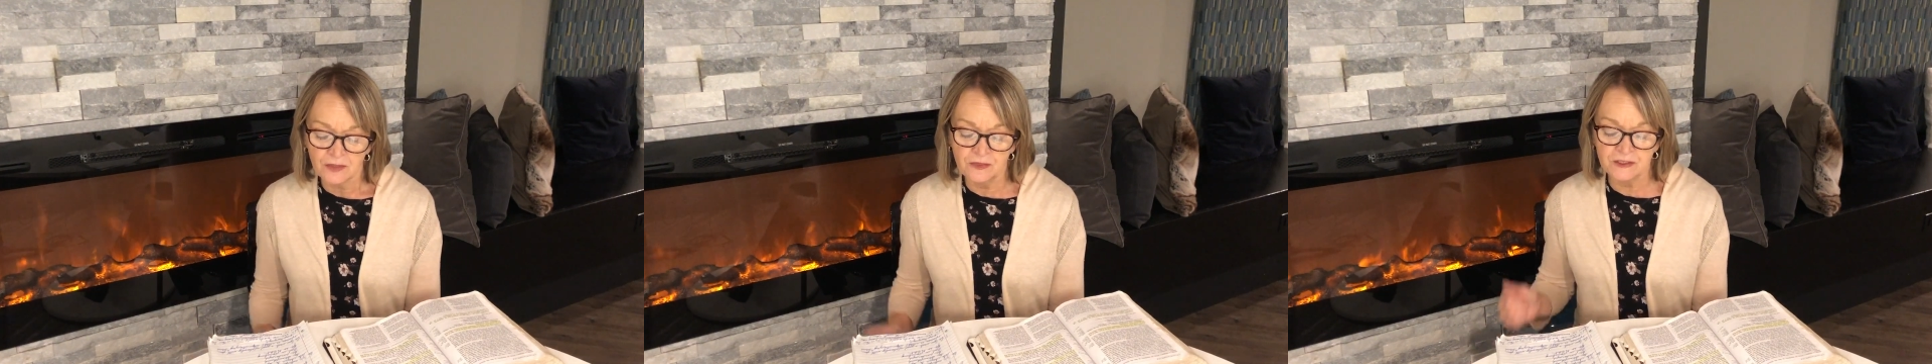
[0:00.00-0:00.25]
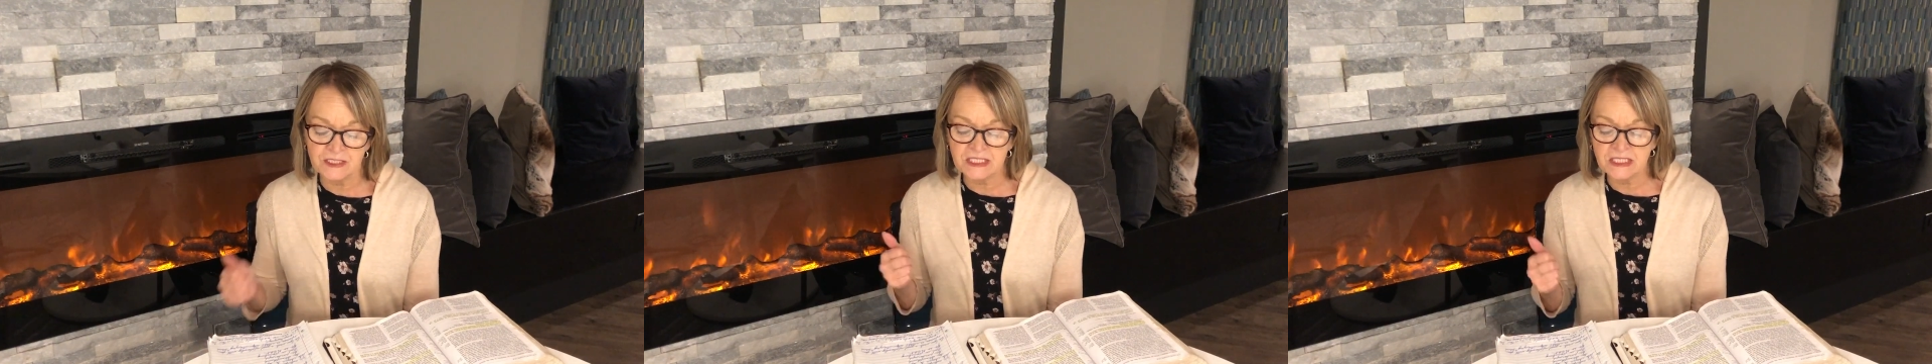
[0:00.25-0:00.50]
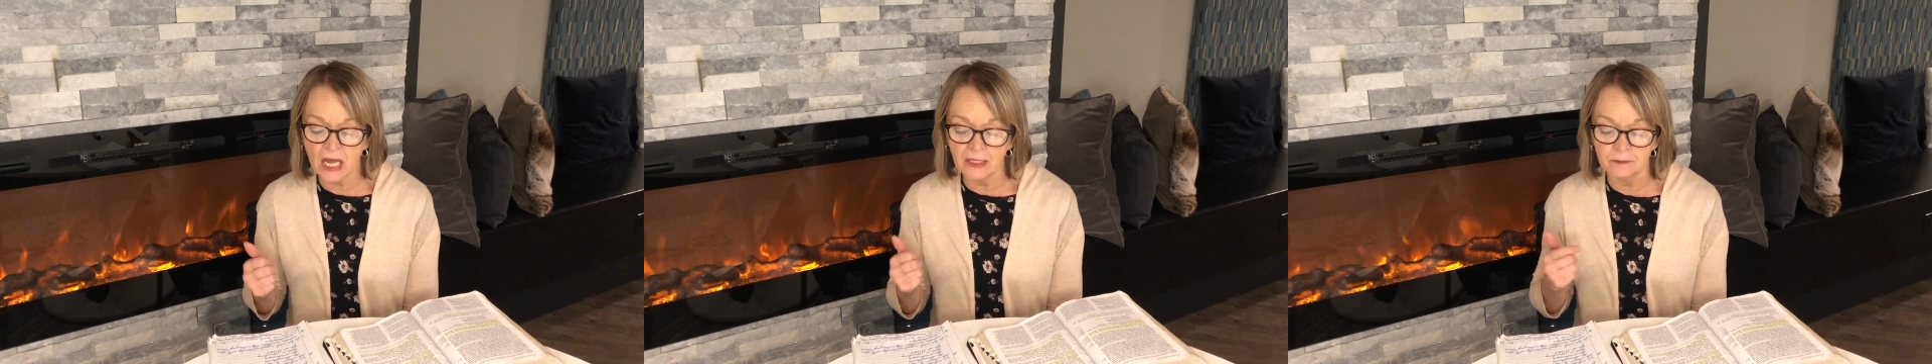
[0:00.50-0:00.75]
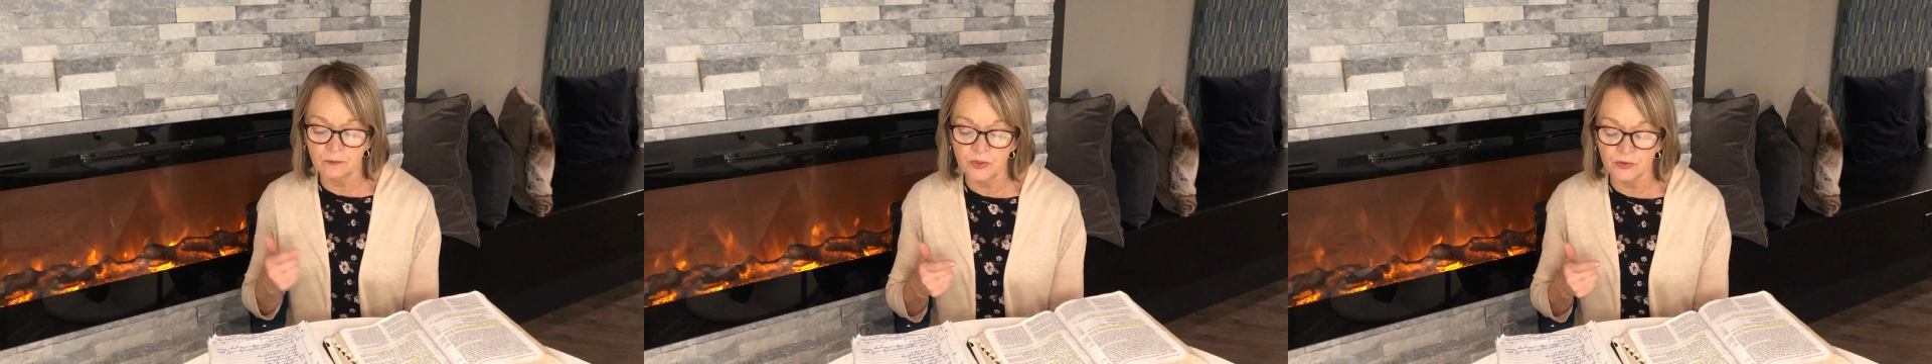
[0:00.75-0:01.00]
The
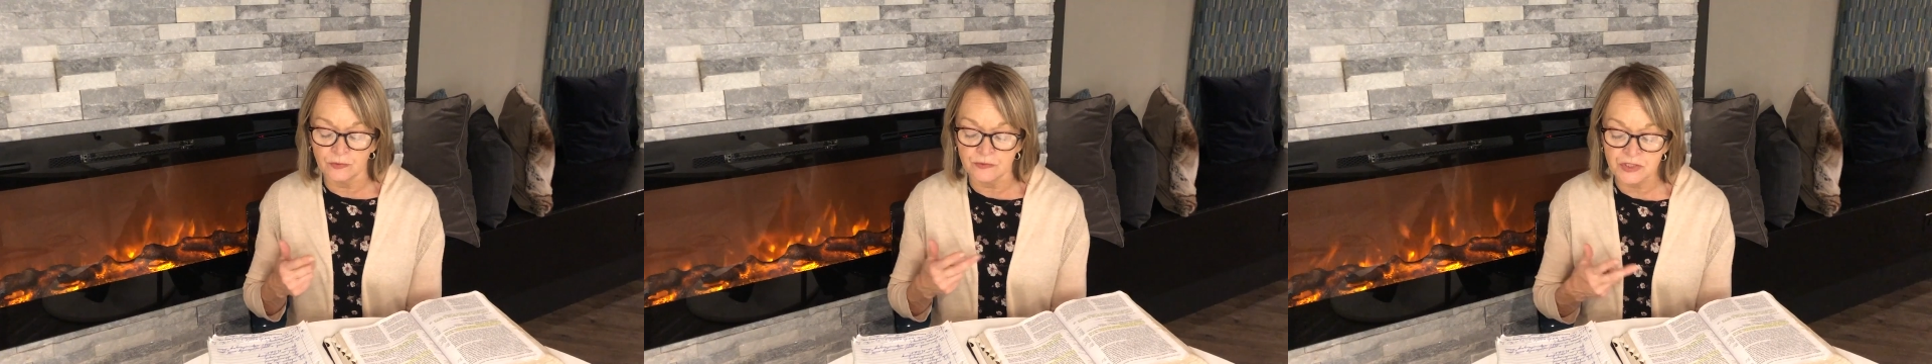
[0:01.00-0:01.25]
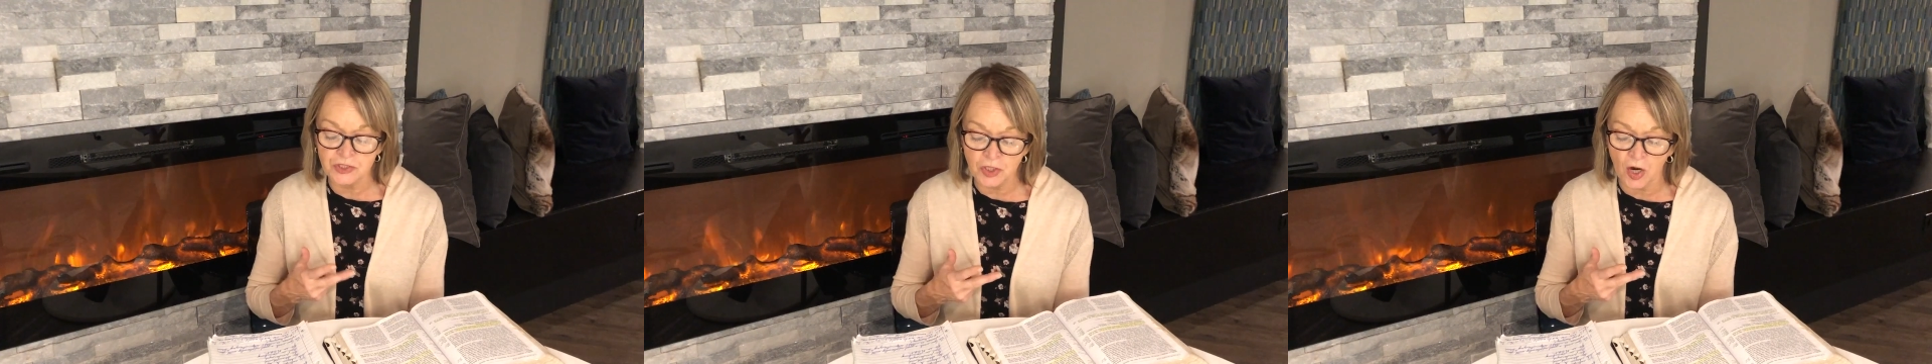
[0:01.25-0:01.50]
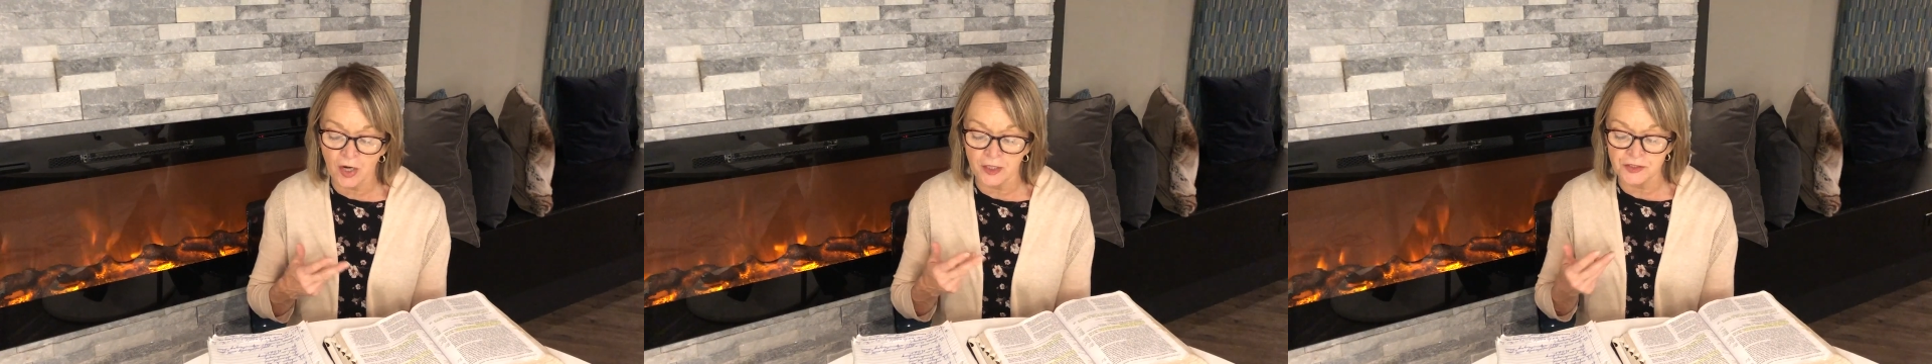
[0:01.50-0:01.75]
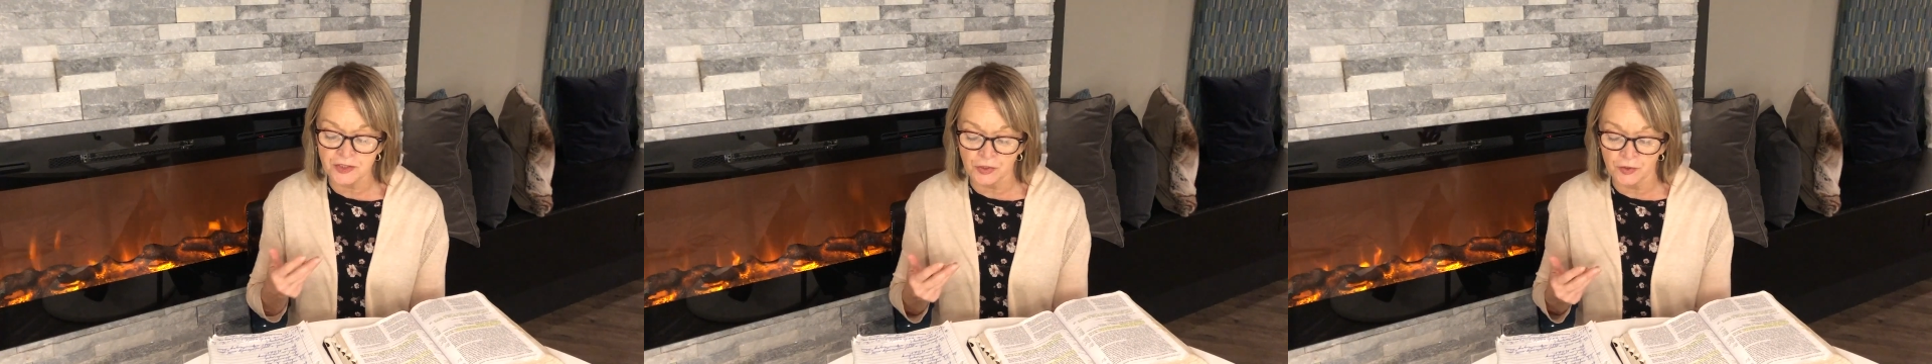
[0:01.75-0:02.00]
sun, moon, stars,